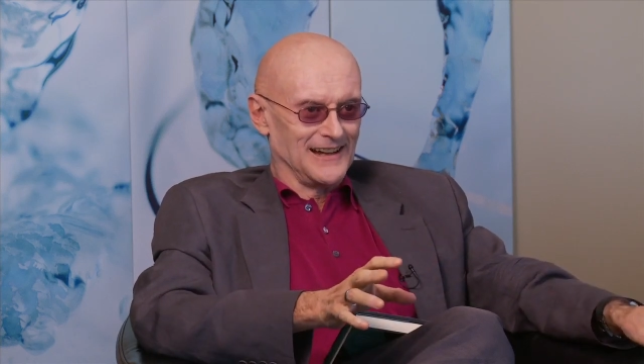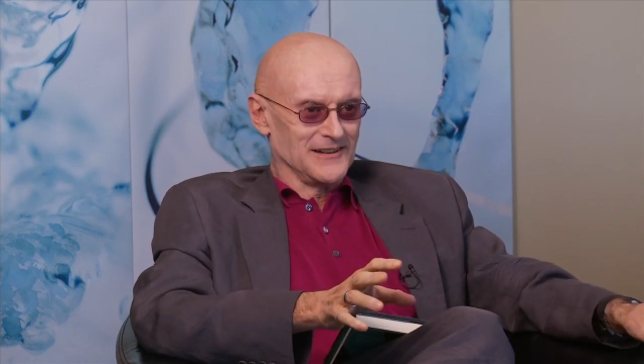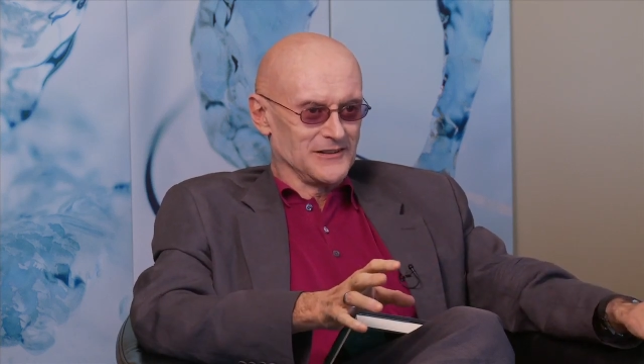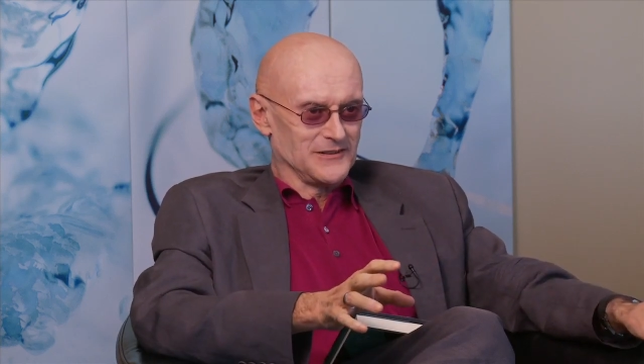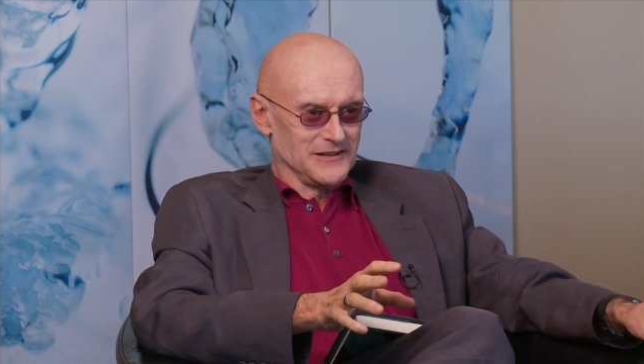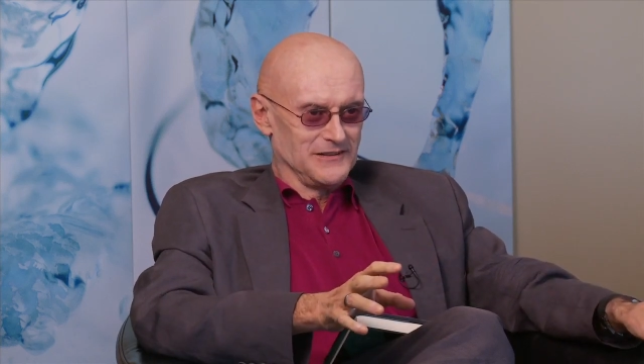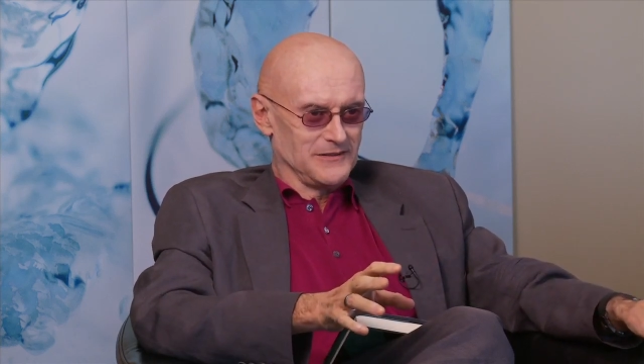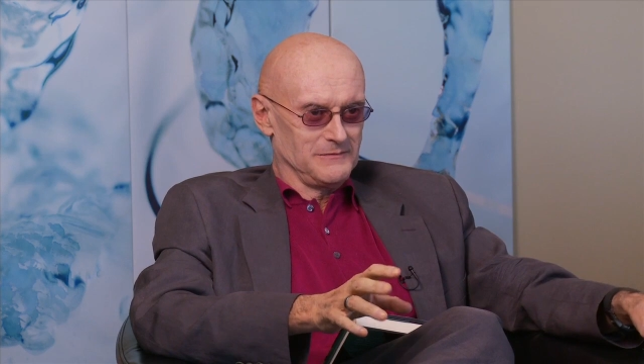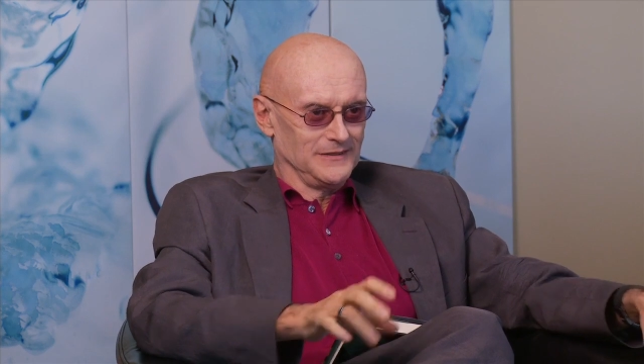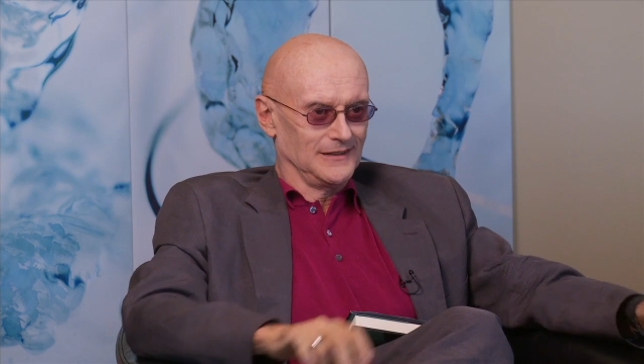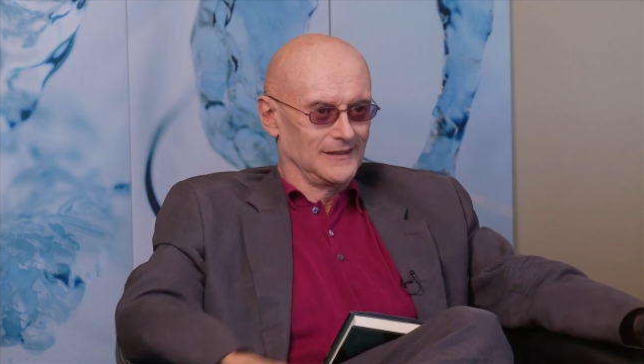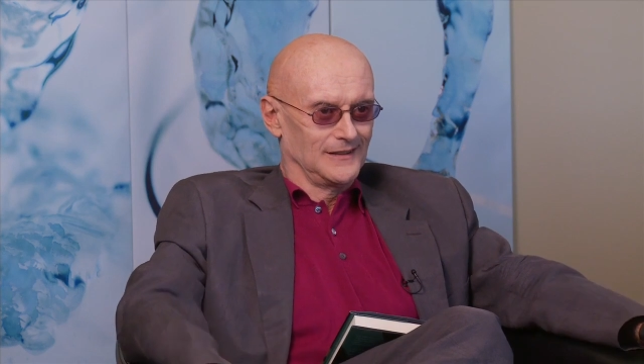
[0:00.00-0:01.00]
a hundred of
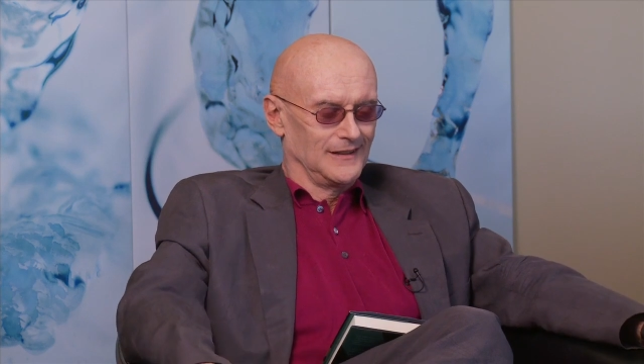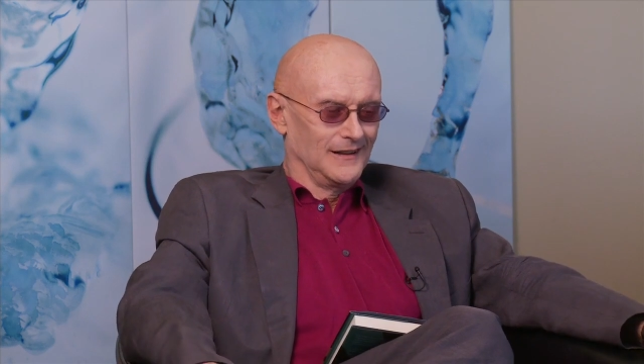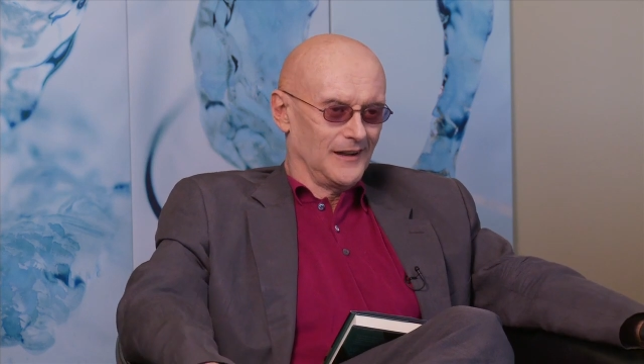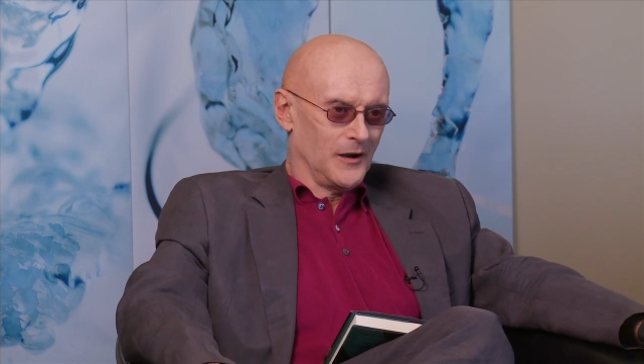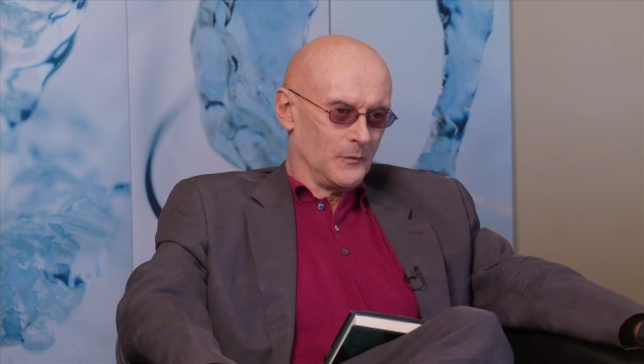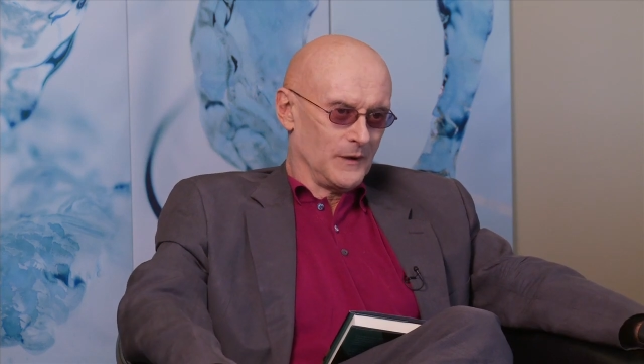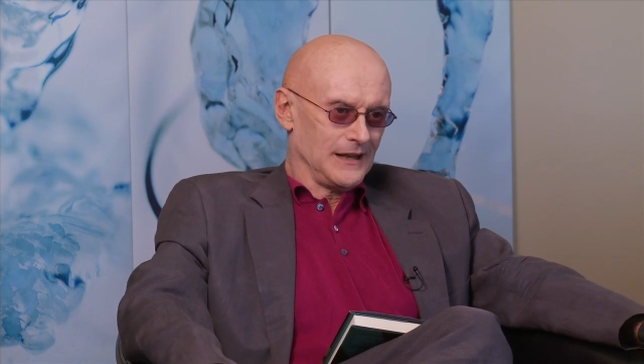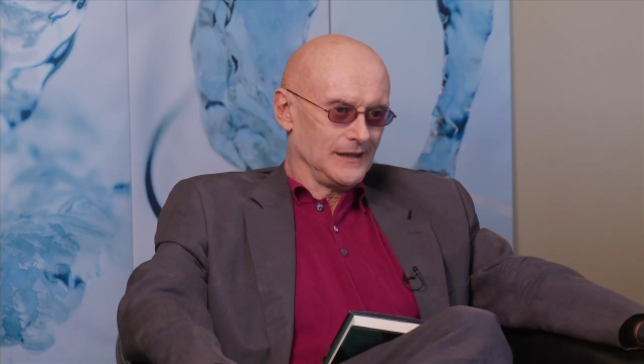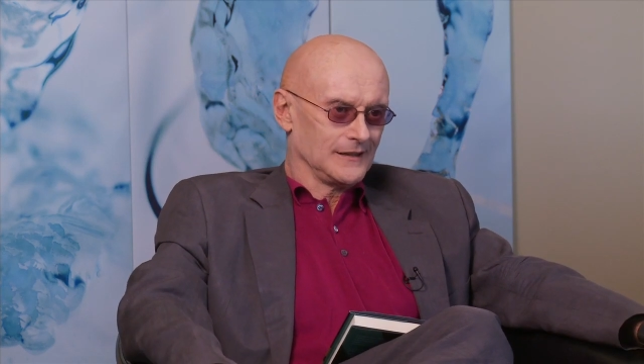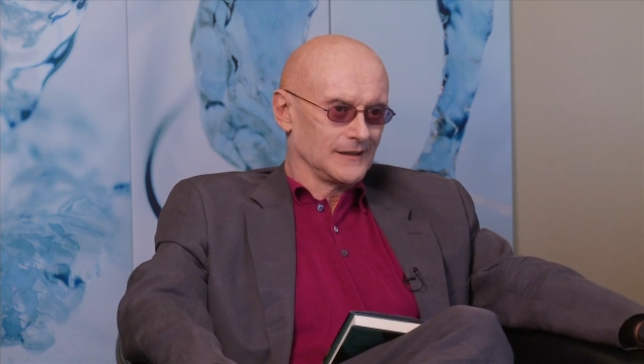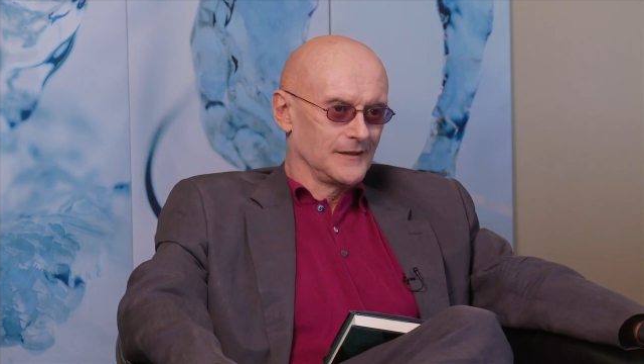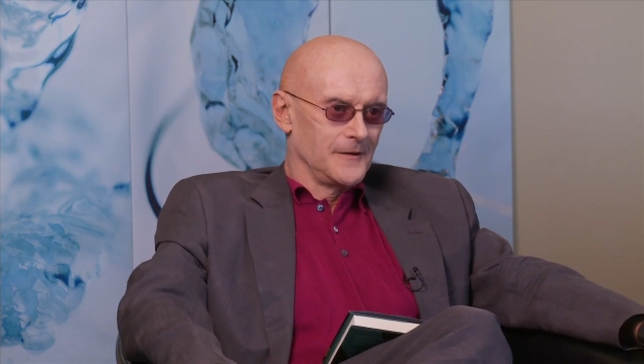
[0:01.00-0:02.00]
them a
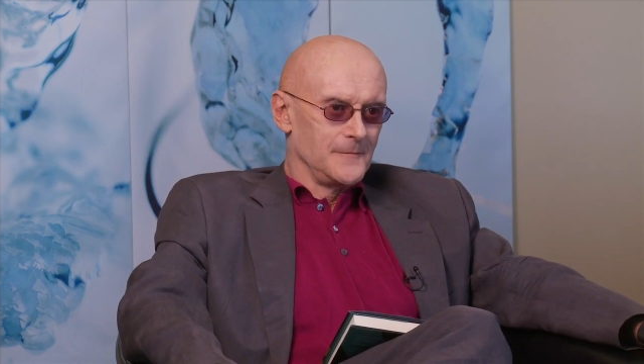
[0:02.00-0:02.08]
week?